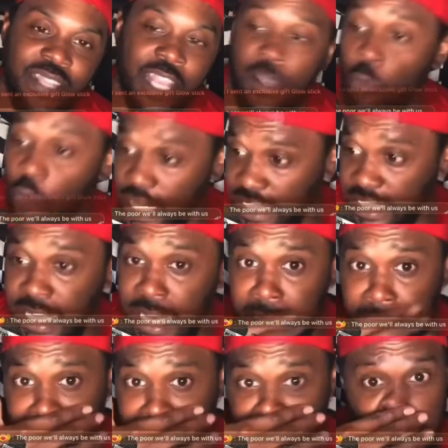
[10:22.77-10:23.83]
what it
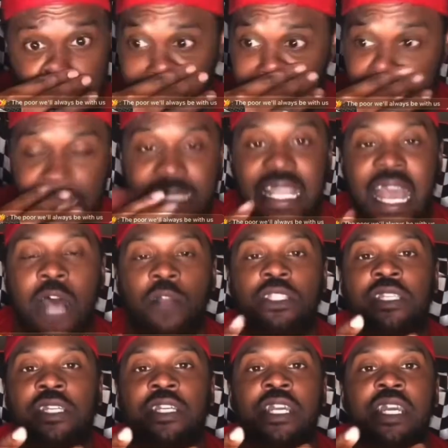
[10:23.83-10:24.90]
does teach me is how
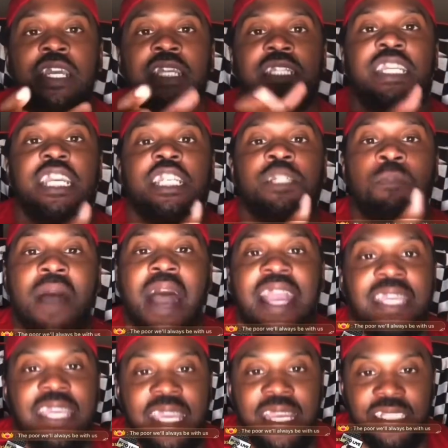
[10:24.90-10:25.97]
to teach my
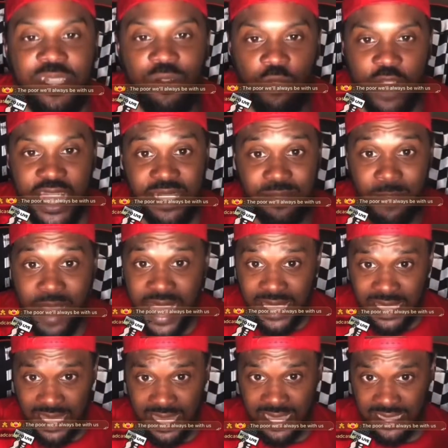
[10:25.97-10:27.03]
kids and raise my
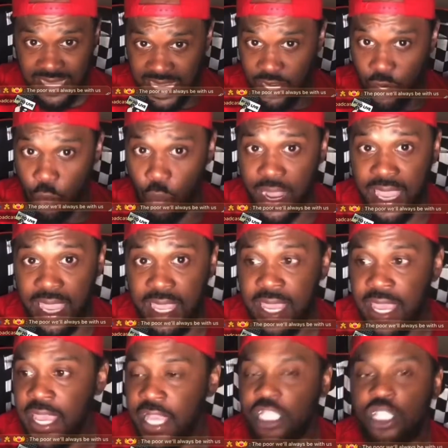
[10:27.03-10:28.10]
kids in a way
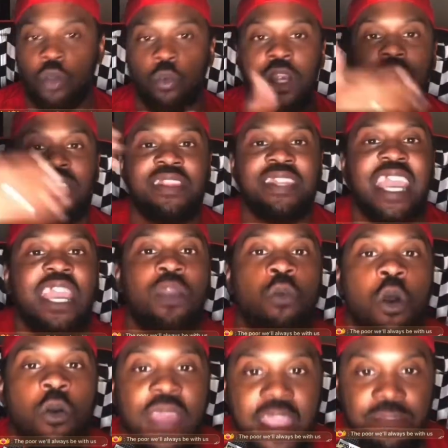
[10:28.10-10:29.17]
to where they
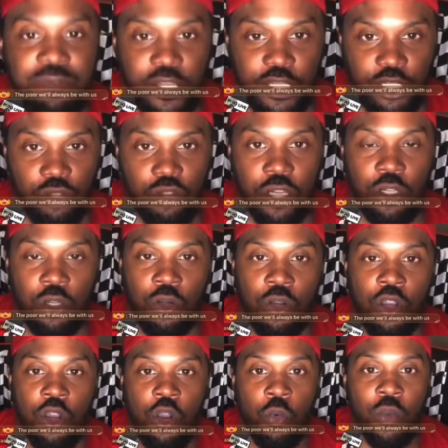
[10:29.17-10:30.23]
won't have to struggle
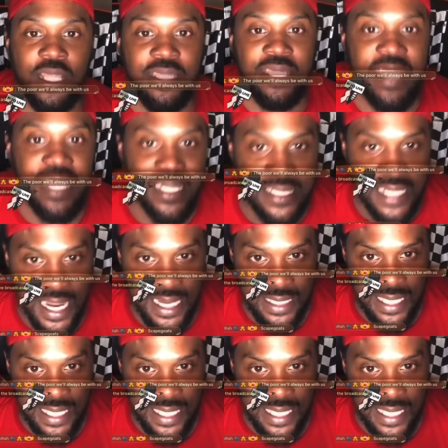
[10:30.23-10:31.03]
with things like